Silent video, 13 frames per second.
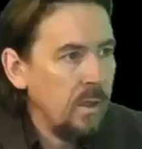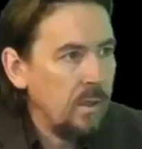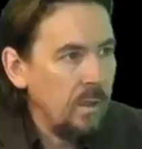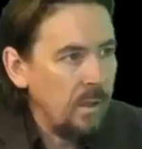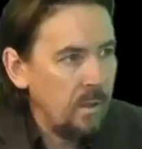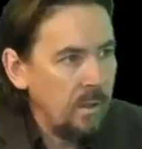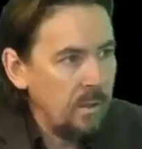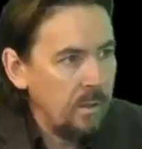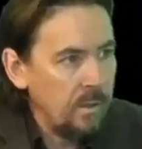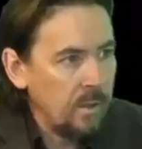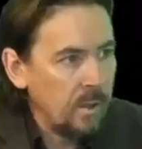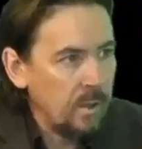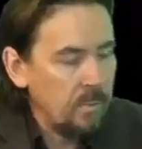in, in, in the
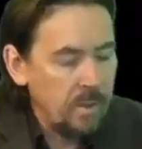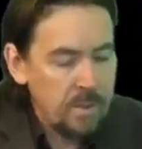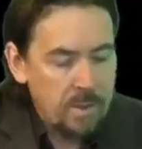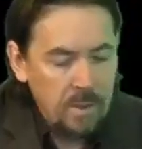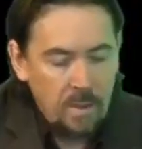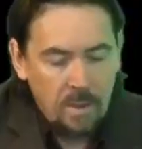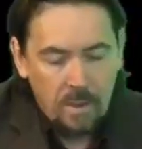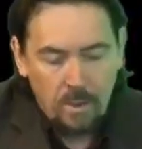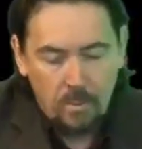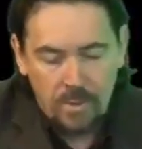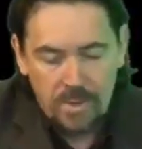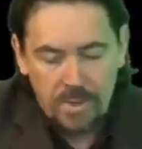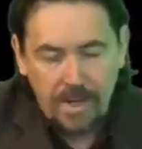document,
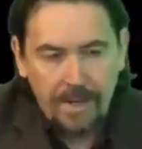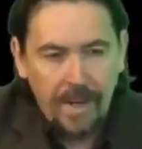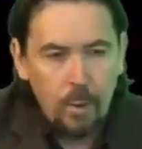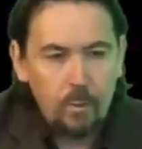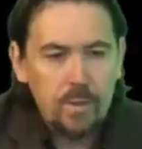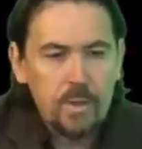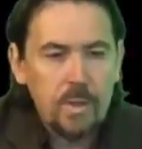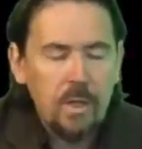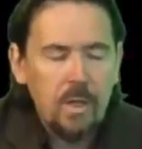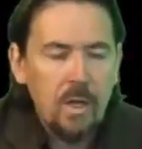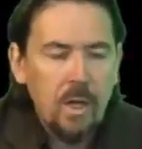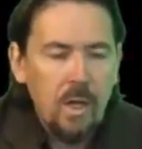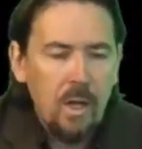which set out
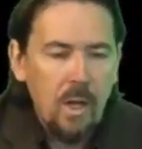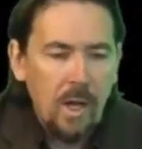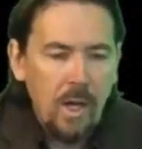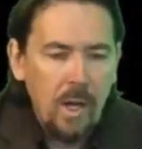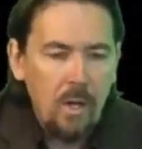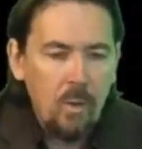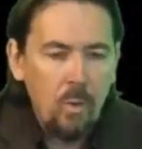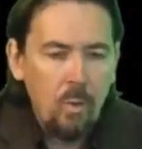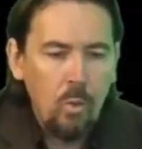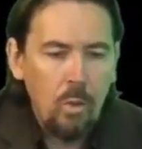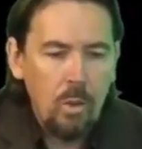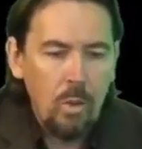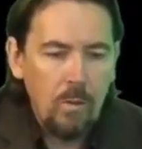
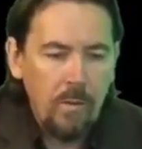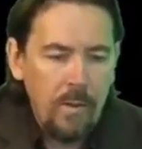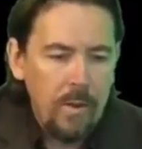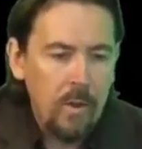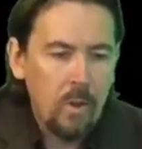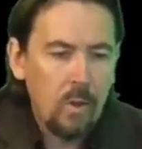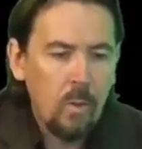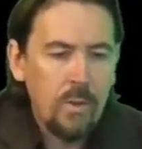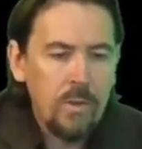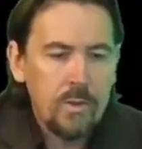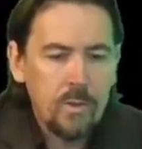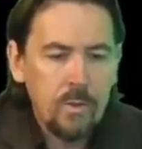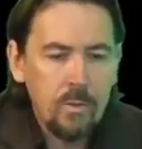how they are going
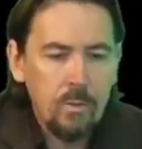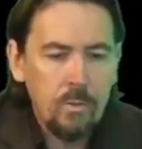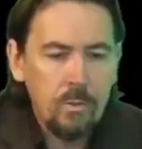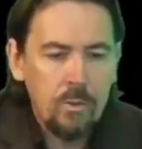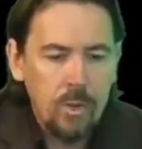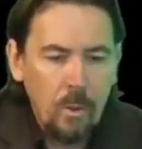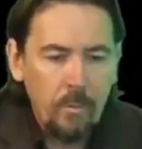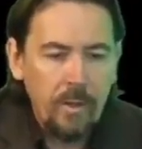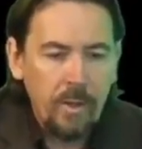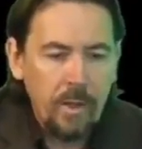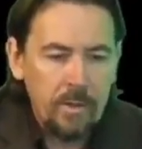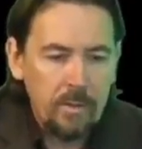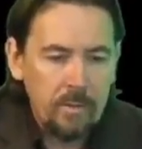to
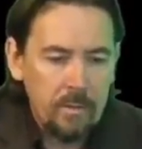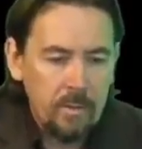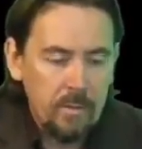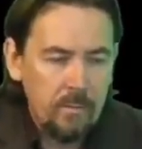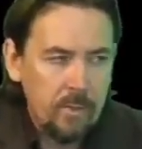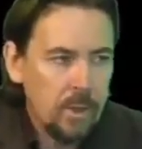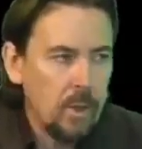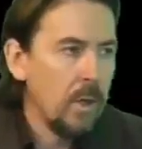dominate the